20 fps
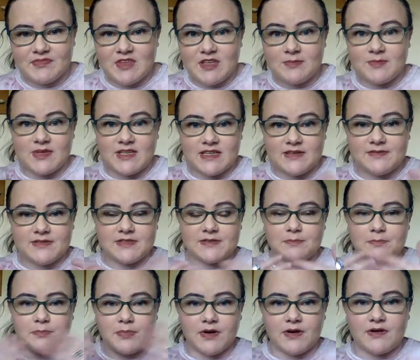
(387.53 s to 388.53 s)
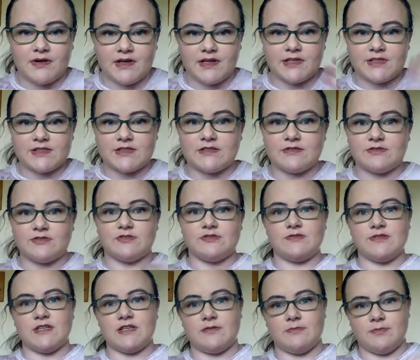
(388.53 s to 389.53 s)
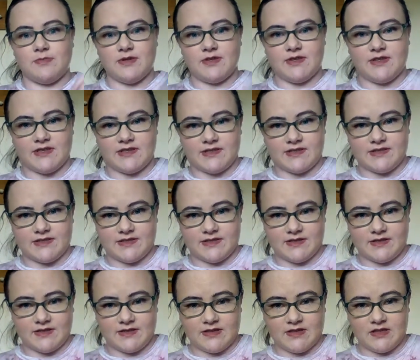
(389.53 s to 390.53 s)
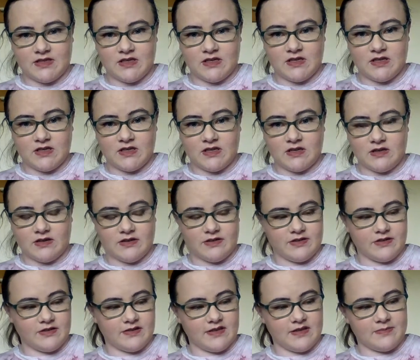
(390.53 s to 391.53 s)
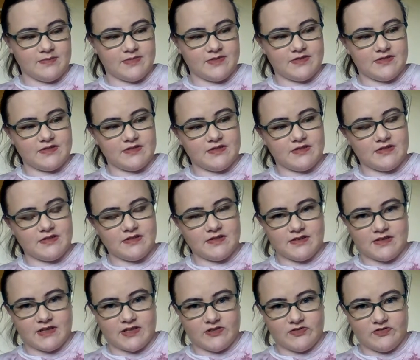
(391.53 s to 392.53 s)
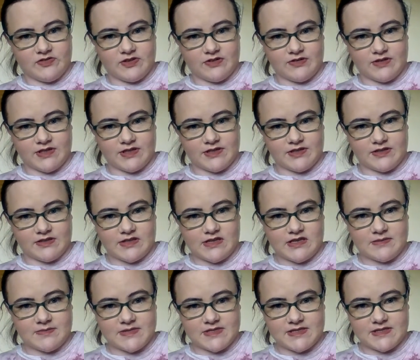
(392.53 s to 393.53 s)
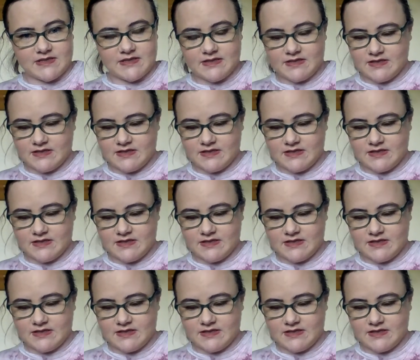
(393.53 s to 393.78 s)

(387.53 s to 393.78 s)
But it was burning, so do not put this on your lips, like full on your lips.